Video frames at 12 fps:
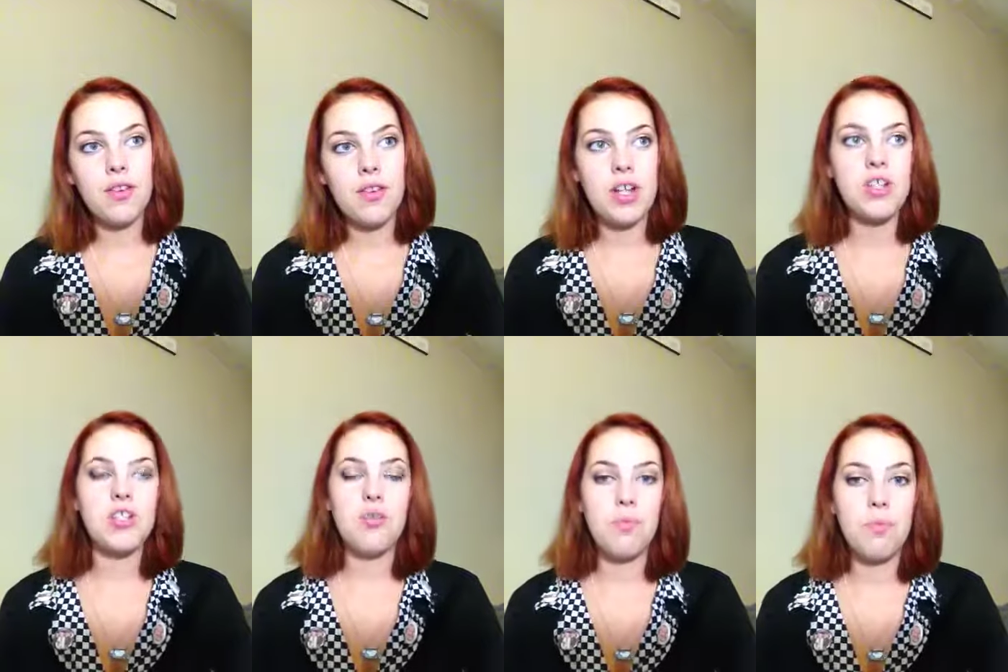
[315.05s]
They
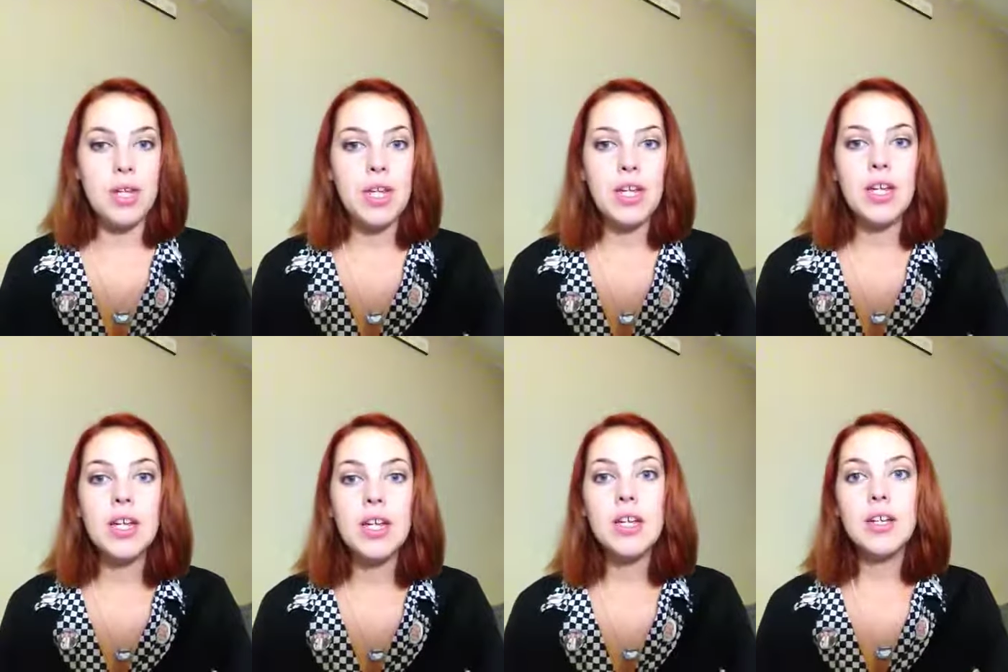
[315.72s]
should
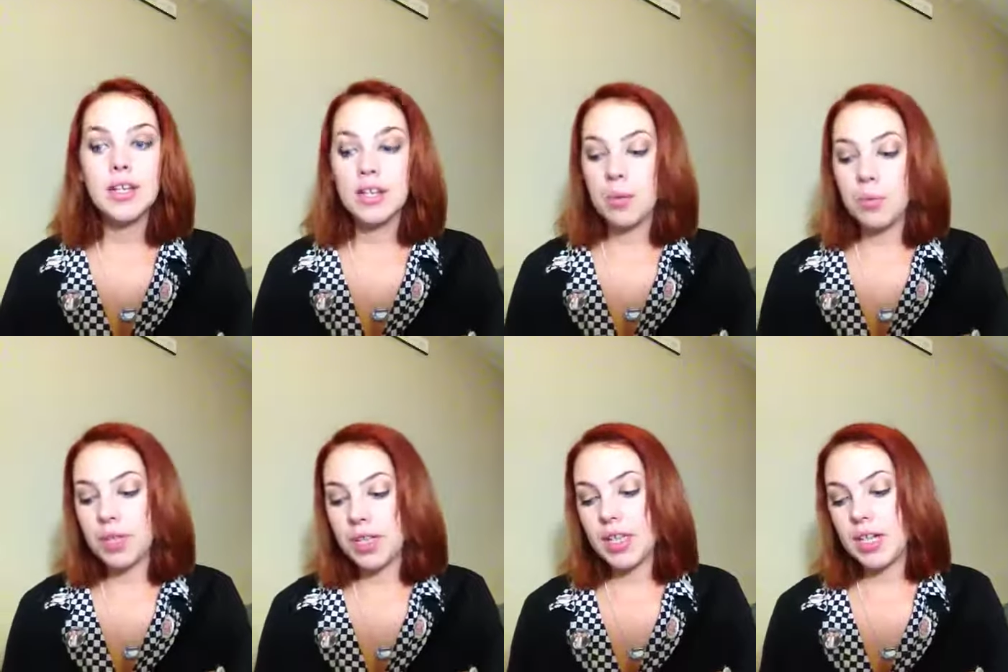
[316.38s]
be
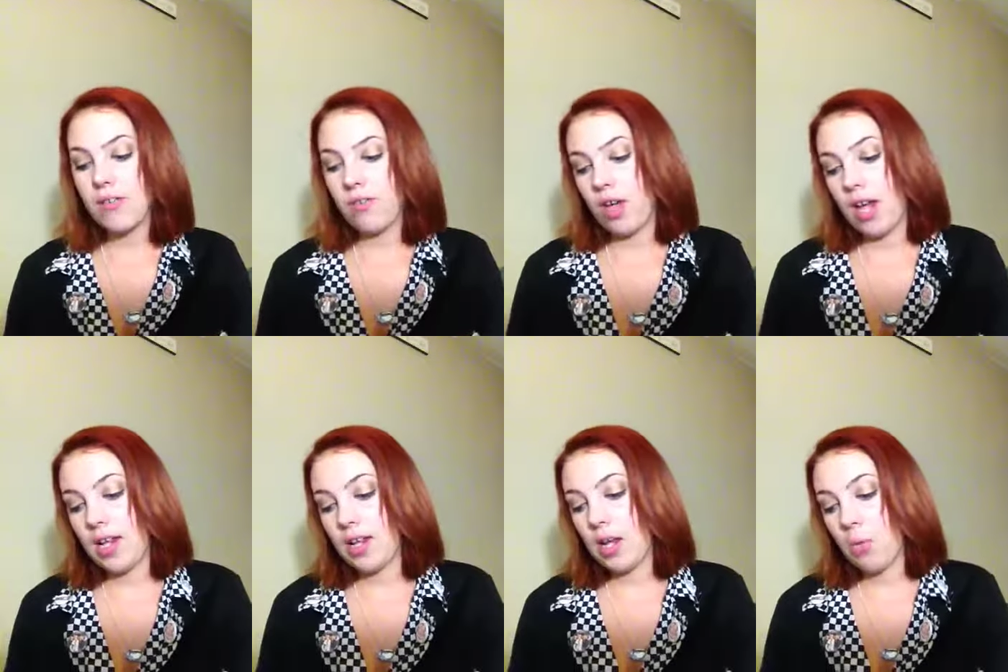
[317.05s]
completely different,
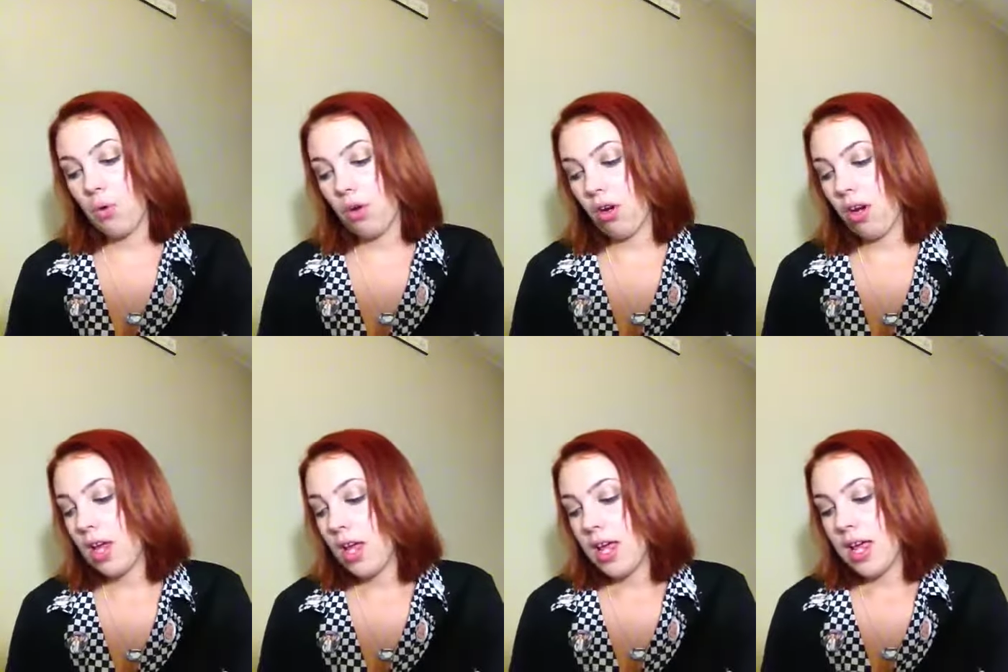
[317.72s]
and they were.
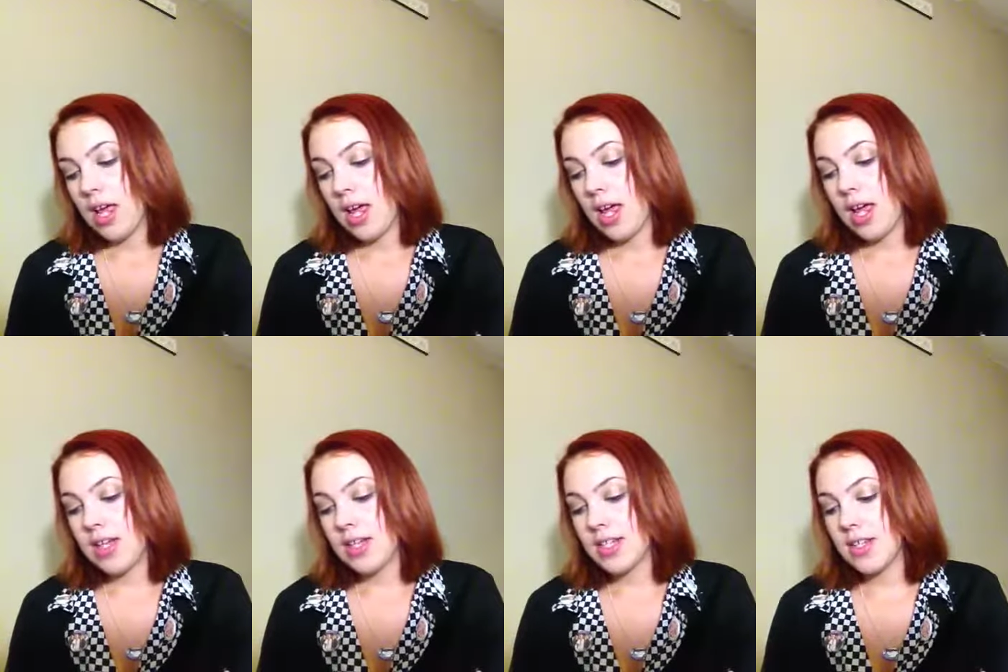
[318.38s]

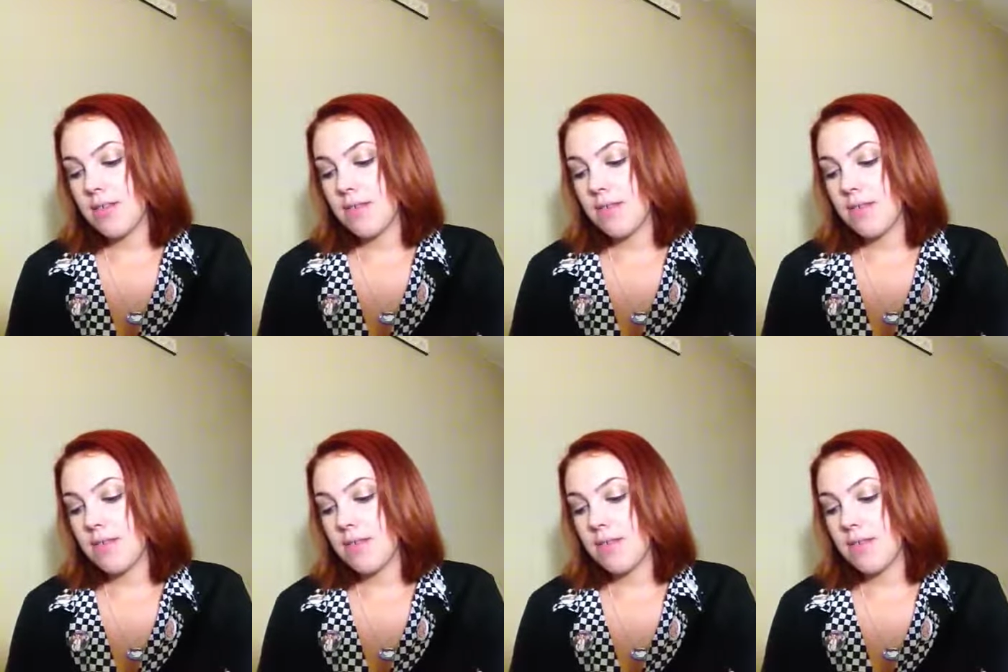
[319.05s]
And